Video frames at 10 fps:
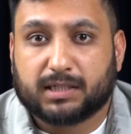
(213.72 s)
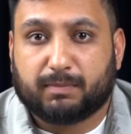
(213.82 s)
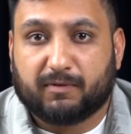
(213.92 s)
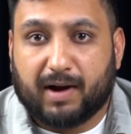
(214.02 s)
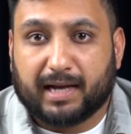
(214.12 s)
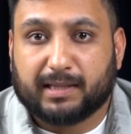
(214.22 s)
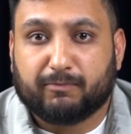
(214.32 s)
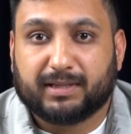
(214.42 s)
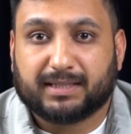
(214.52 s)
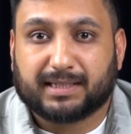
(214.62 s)
to provide them
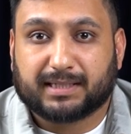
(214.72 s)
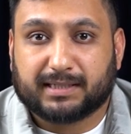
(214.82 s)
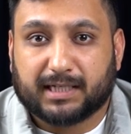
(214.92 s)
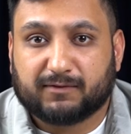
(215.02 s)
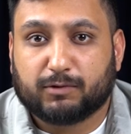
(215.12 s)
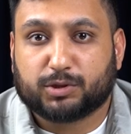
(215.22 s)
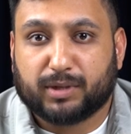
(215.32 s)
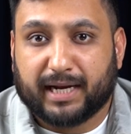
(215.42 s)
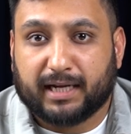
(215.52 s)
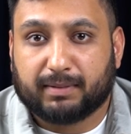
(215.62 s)
with a successful
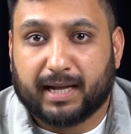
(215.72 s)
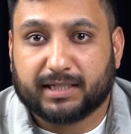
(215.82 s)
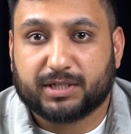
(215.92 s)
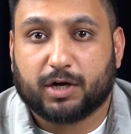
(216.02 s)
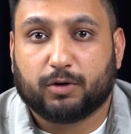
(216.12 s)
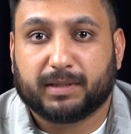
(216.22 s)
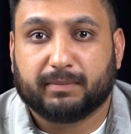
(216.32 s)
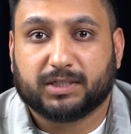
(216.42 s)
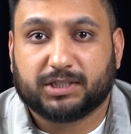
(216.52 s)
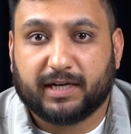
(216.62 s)
training plan to help them
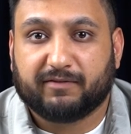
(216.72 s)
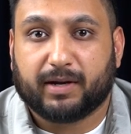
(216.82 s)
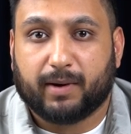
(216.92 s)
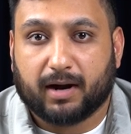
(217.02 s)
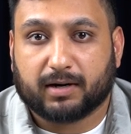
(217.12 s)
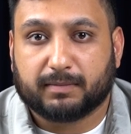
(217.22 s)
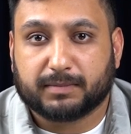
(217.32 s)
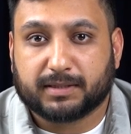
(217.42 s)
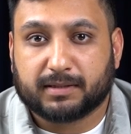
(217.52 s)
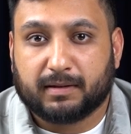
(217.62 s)
achieve their
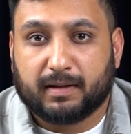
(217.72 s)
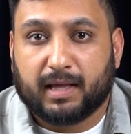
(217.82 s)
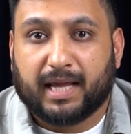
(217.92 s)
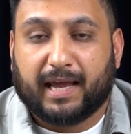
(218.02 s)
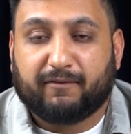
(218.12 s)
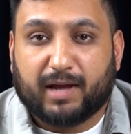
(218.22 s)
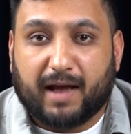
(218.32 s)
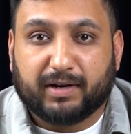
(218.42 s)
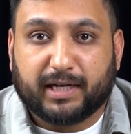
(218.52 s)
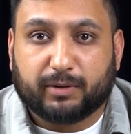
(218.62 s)
outcomes. If you
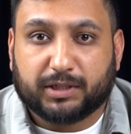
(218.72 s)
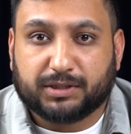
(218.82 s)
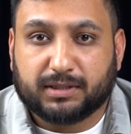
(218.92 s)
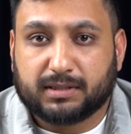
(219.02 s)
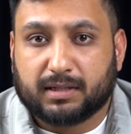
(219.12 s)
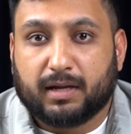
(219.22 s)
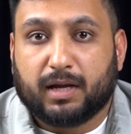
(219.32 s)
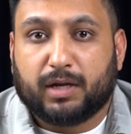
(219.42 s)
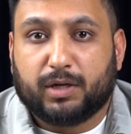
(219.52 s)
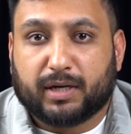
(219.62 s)
have any questions,
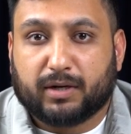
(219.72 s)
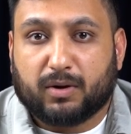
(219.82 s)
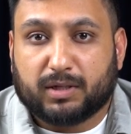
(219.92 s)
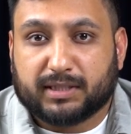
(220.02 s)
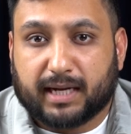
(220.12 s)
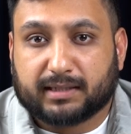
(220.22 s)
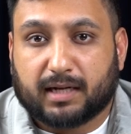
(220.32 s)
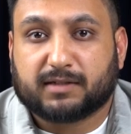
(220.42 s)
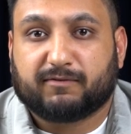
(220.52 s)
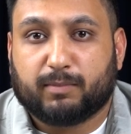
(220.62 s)
you can contact
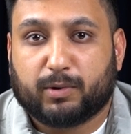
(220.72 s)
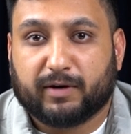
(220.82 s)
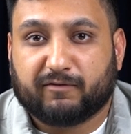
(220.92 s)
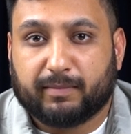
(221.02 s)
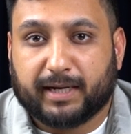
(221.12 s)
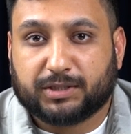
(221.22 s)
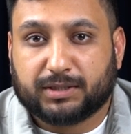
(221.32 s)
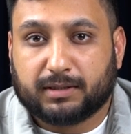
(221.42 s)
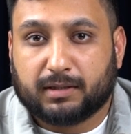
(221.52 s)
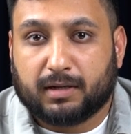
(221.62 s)
us for more
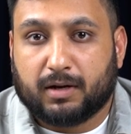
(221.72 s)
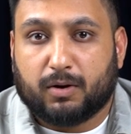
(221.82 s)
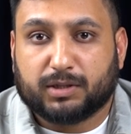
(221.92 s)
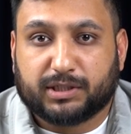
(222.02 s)
information on